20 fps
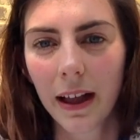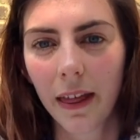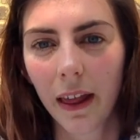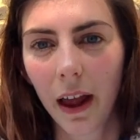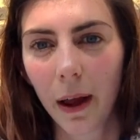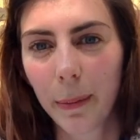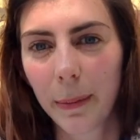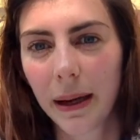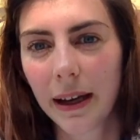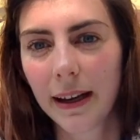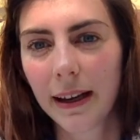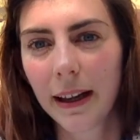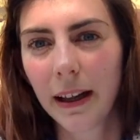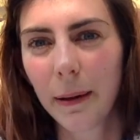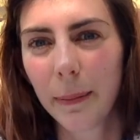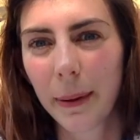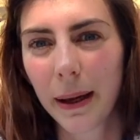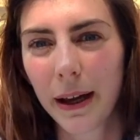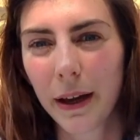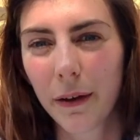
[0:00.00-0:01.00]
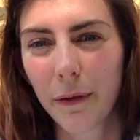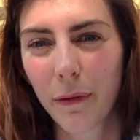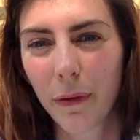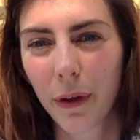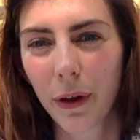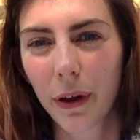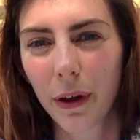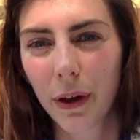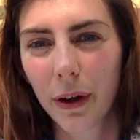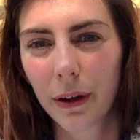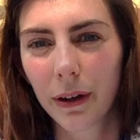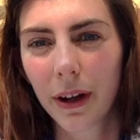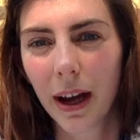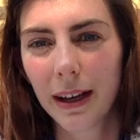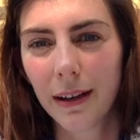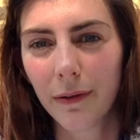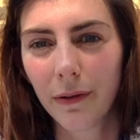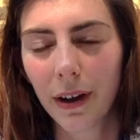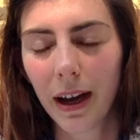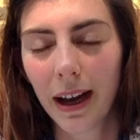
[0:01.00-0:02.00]
there'll be a little bit of the
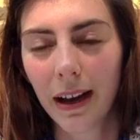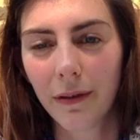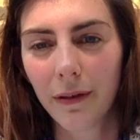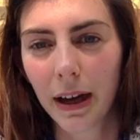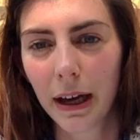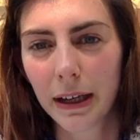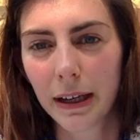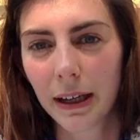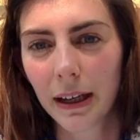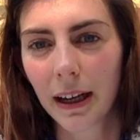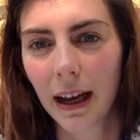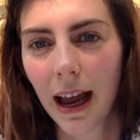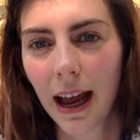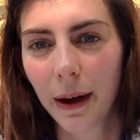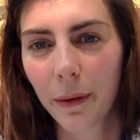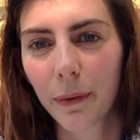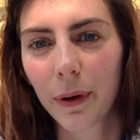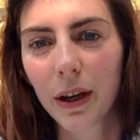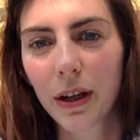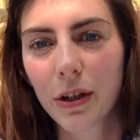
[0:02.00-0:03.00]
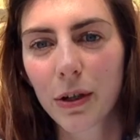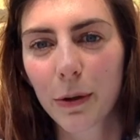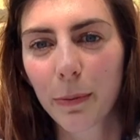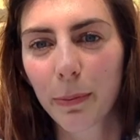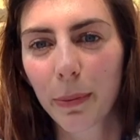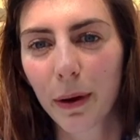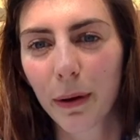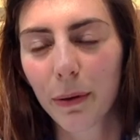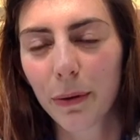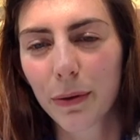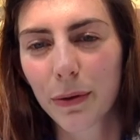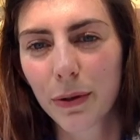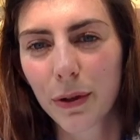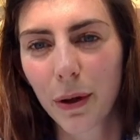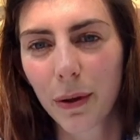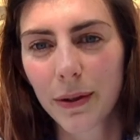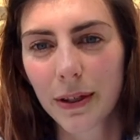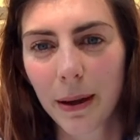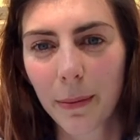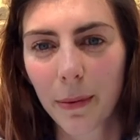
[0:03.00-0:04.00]
kind of Ayurvedic language, but
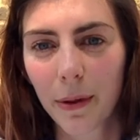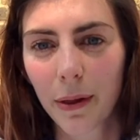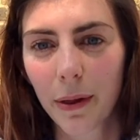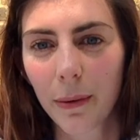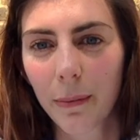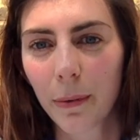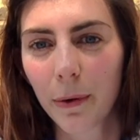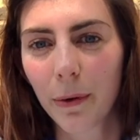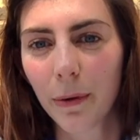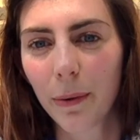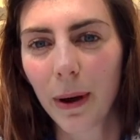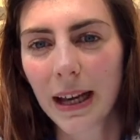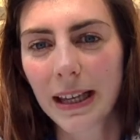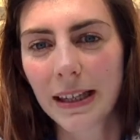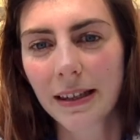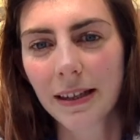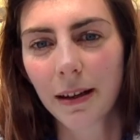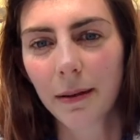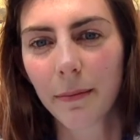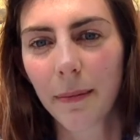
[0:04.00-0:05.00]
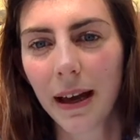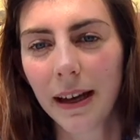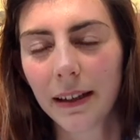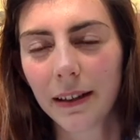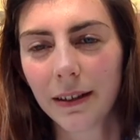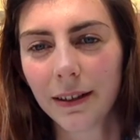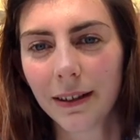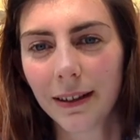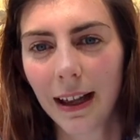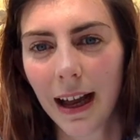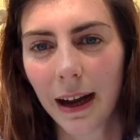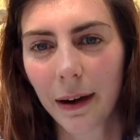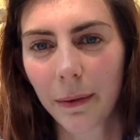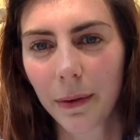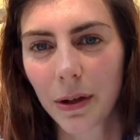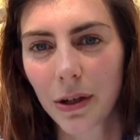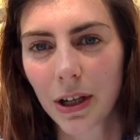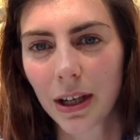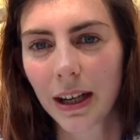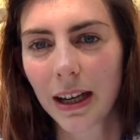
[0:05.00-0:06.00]
also some of the more Western medical
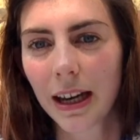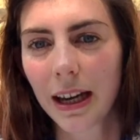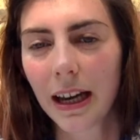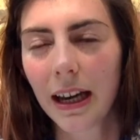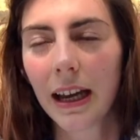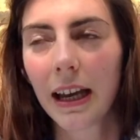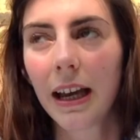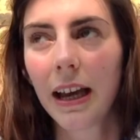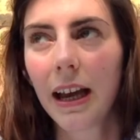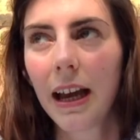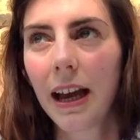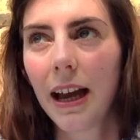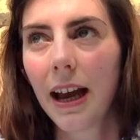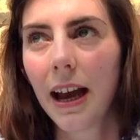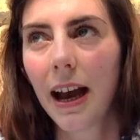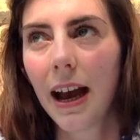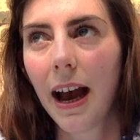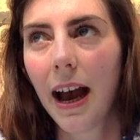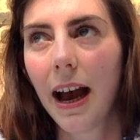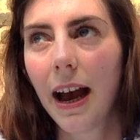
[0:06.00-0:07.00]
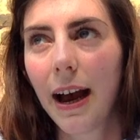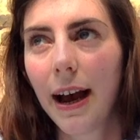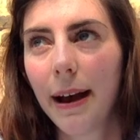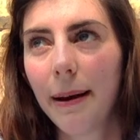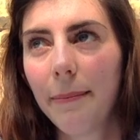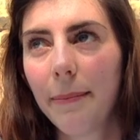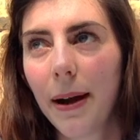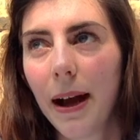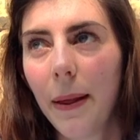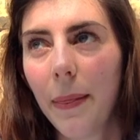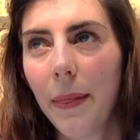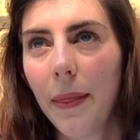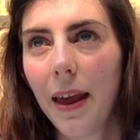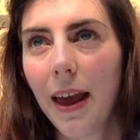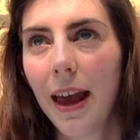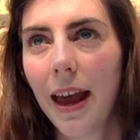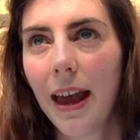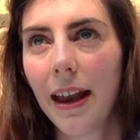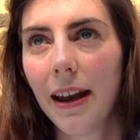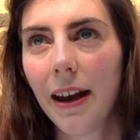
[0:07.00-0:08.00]
language in here. And
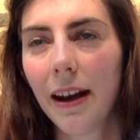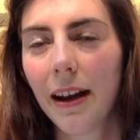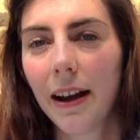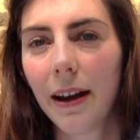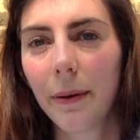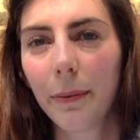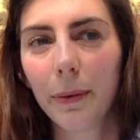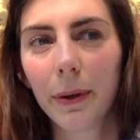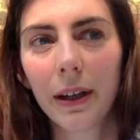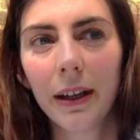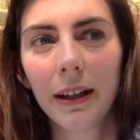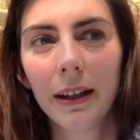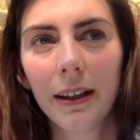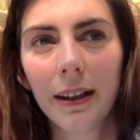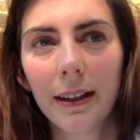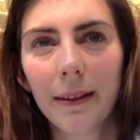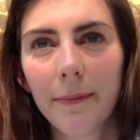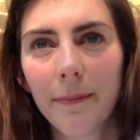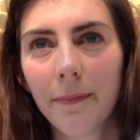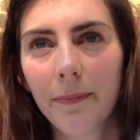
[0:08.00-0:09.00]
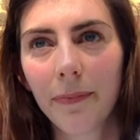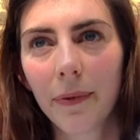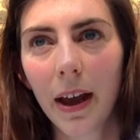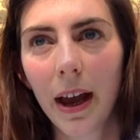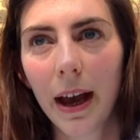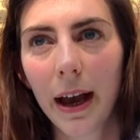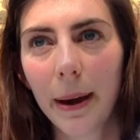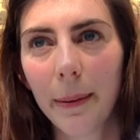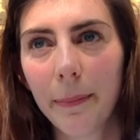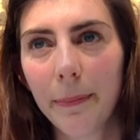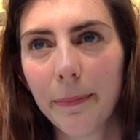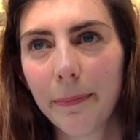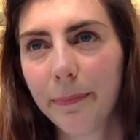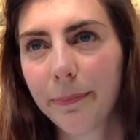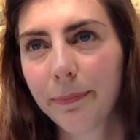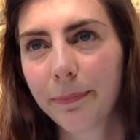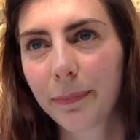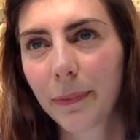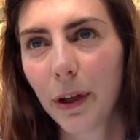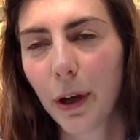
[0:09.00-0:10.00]
then I will,
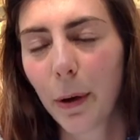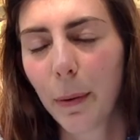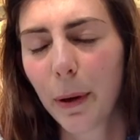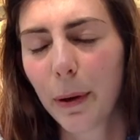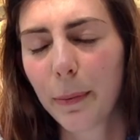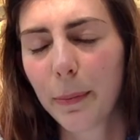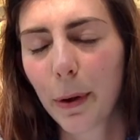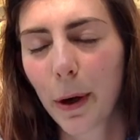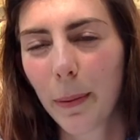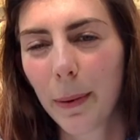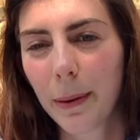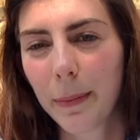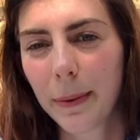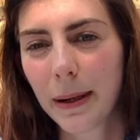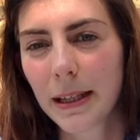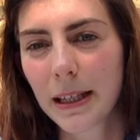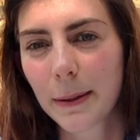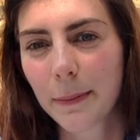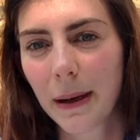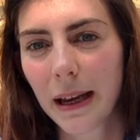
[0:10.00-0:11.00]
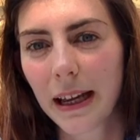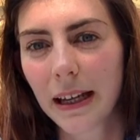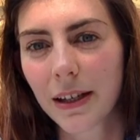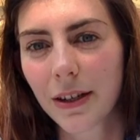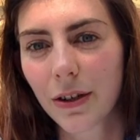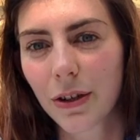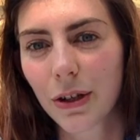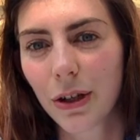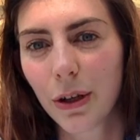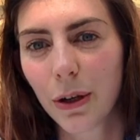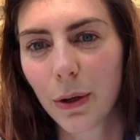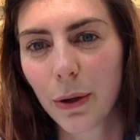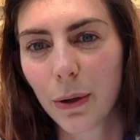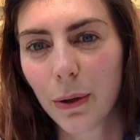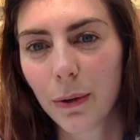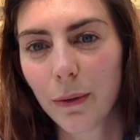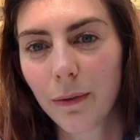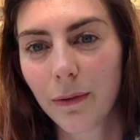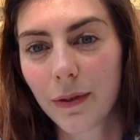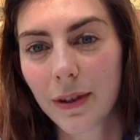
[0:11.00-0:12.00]
it'll probably be split into
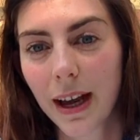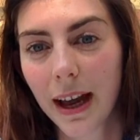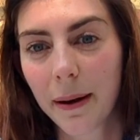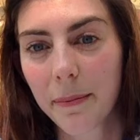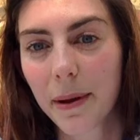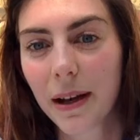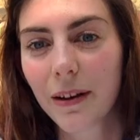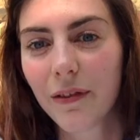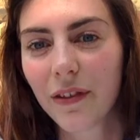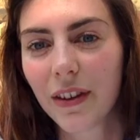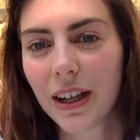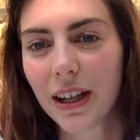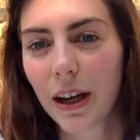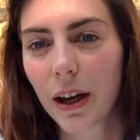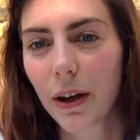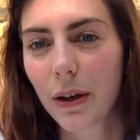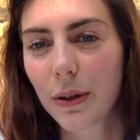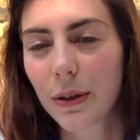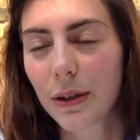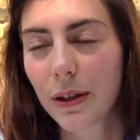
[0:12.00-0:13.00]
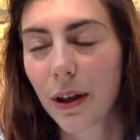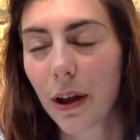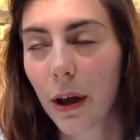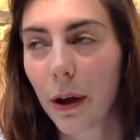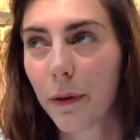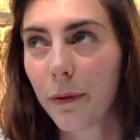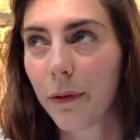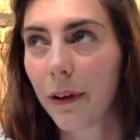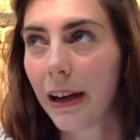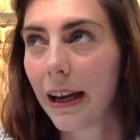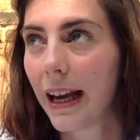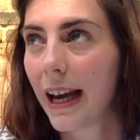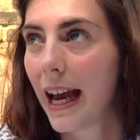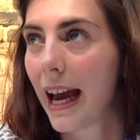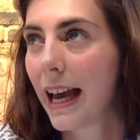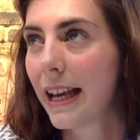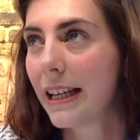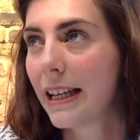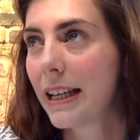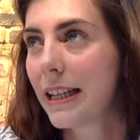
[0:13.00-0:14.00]
two 10-minute videos, hopefully.
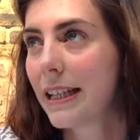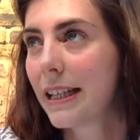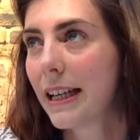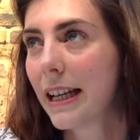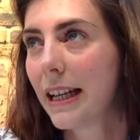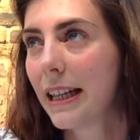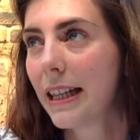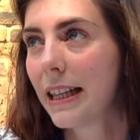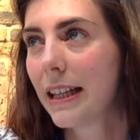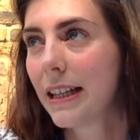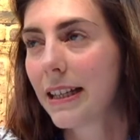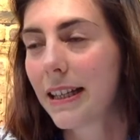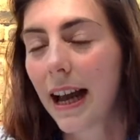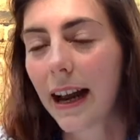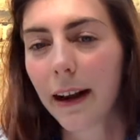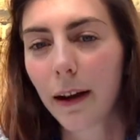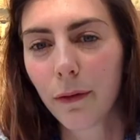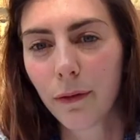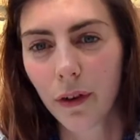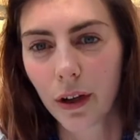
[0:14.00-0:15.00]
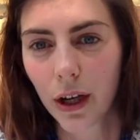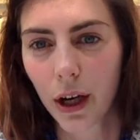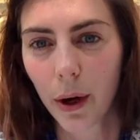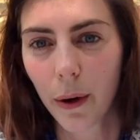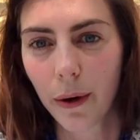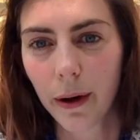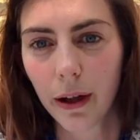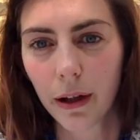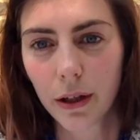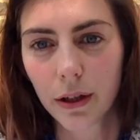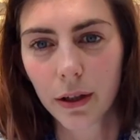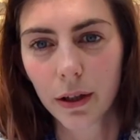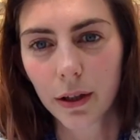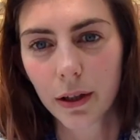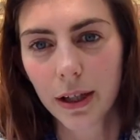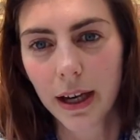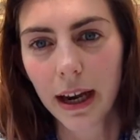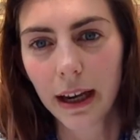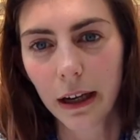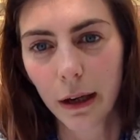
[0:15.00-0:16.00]
And in the second video, I'll
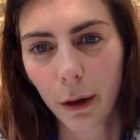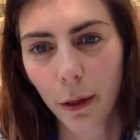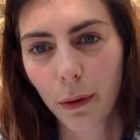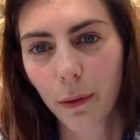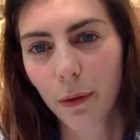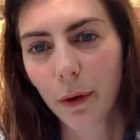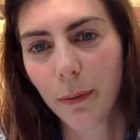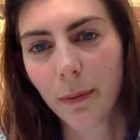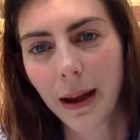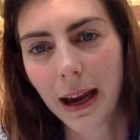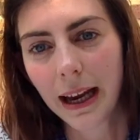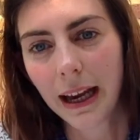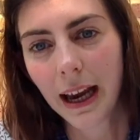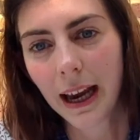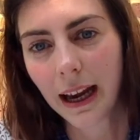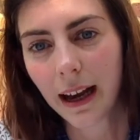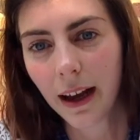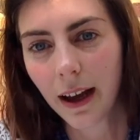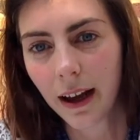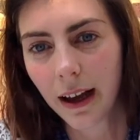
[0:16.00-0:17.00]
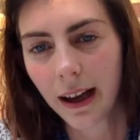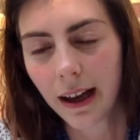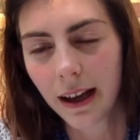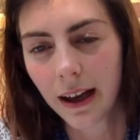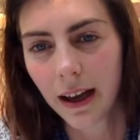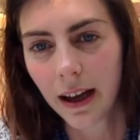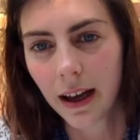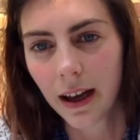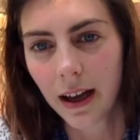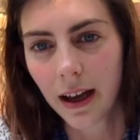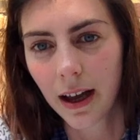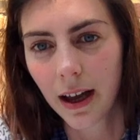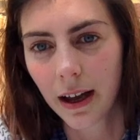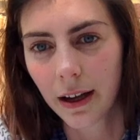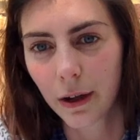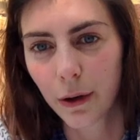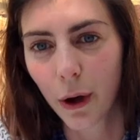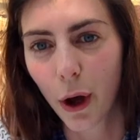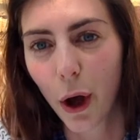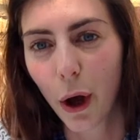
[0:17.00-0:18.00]
take you through making
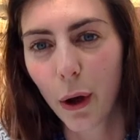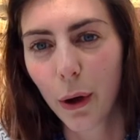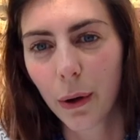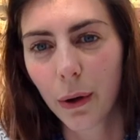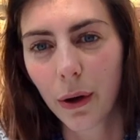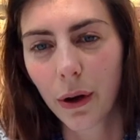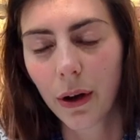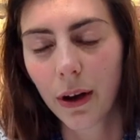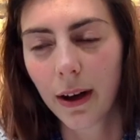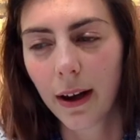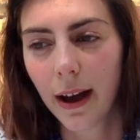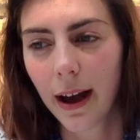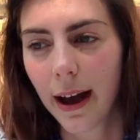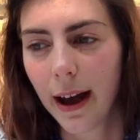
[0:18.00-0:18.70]
your own